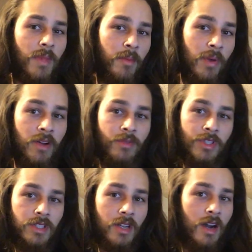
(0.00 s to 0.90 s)
my bun was
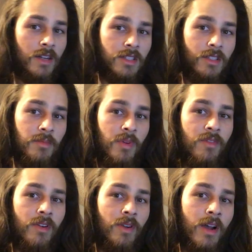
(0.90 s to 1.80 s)
just constantly
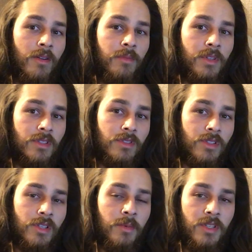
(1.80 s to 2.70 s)
moving around because there's
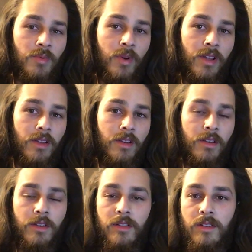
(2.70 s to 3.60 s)
so much weight.
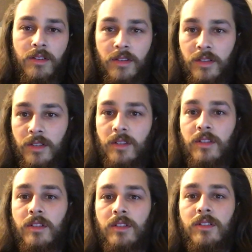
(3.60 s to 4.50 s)

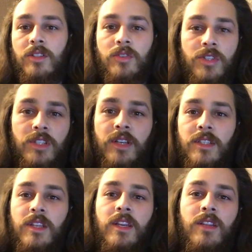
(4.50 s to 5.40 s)
So just
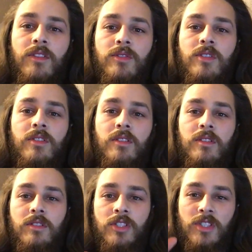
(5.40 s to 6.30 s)
like taking
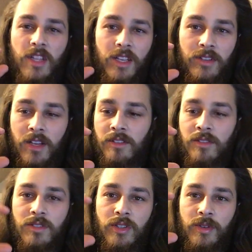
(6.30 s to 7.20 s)
that
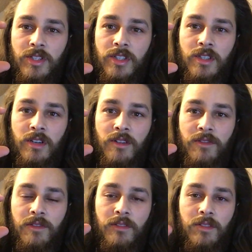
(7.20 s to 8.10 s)
little 2 inches
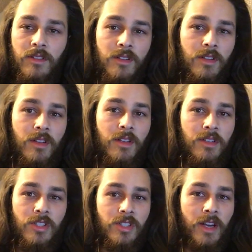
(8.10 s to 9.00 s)
off,
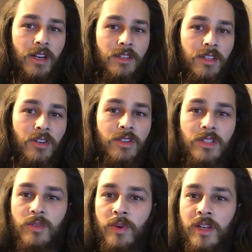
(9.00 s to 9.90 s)
just kind of
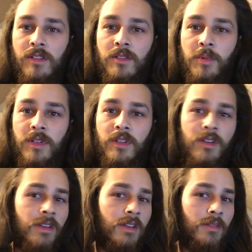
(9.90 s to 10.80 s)
decreased the weight a little bit,
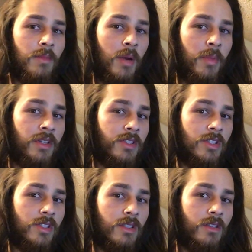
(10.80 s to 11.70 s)
and my buns
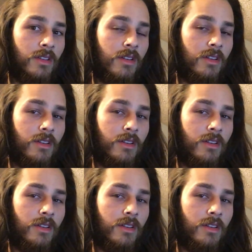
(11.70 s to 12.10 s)
just look